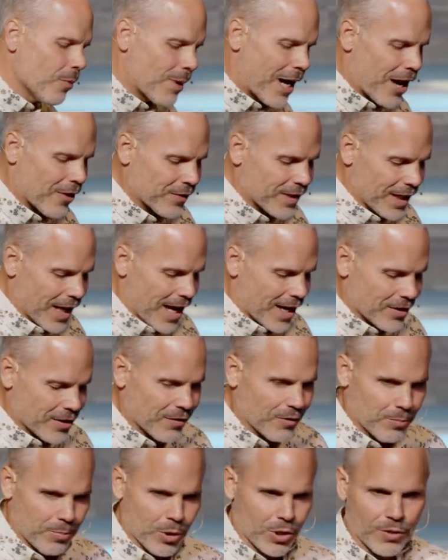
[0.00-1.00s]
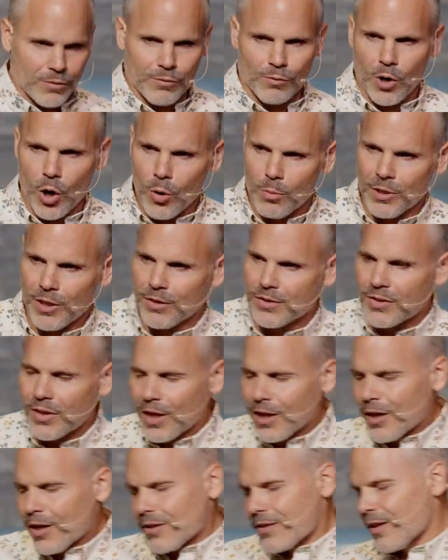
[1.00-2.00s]
about the end of the book of Romans,
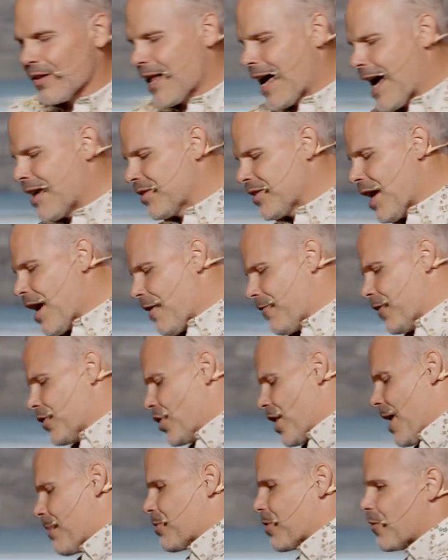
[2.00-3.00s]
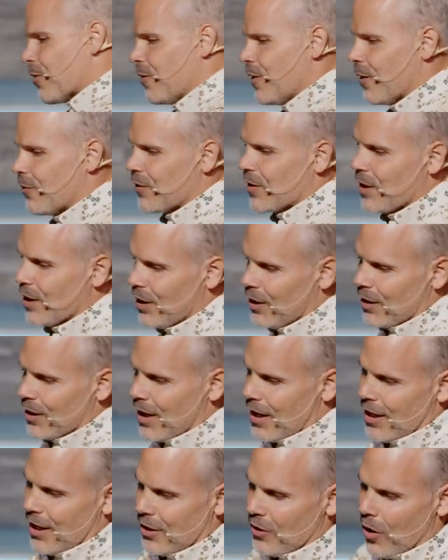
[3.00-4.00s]
the last half of chapter 15
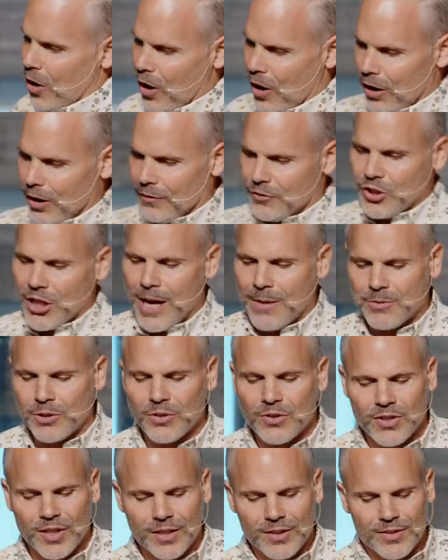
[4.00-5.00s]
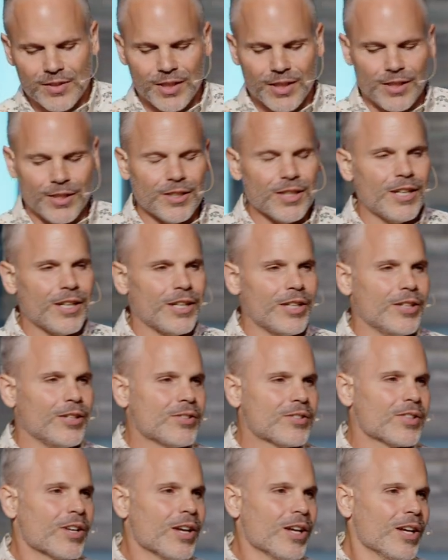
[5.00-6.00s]
and all of chapter 16
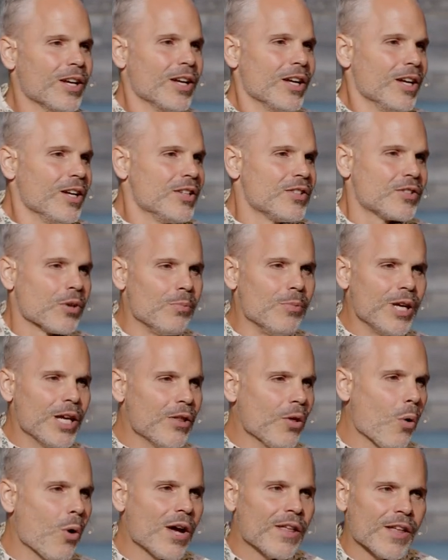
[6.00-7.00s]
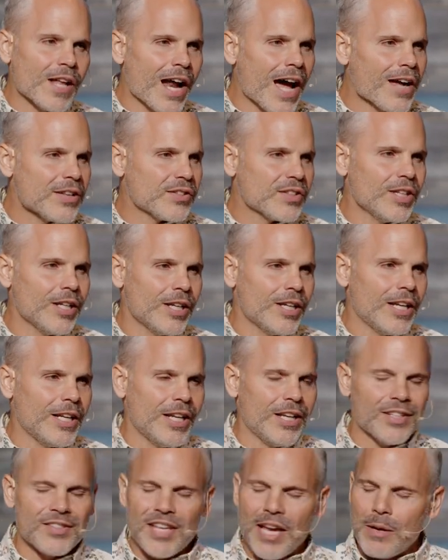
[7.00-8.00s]
is, to me, the way that I see it, it
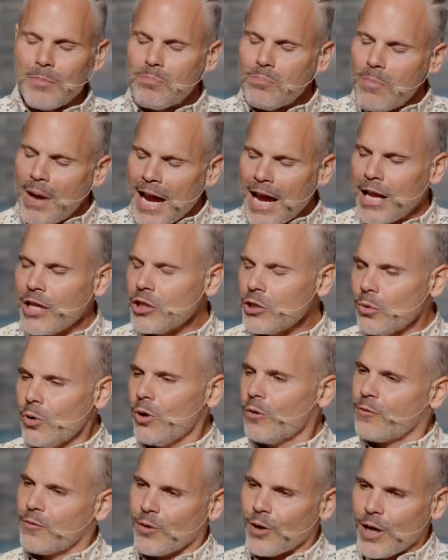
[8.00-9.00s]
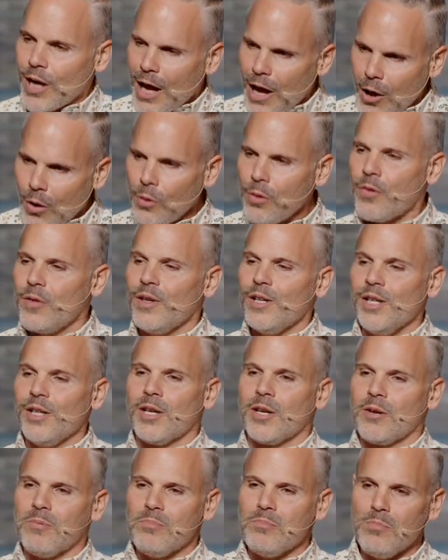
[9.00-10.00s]
is a manual for healthy
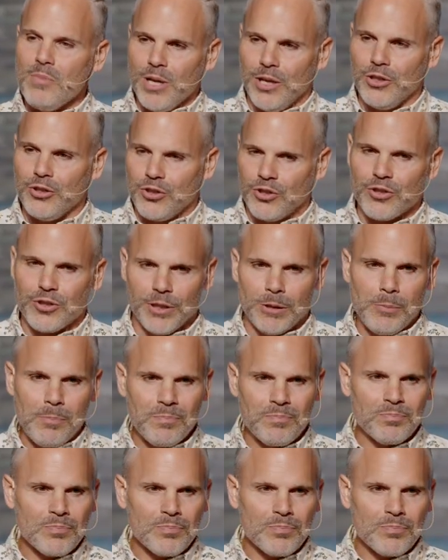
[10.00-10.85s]
ministry.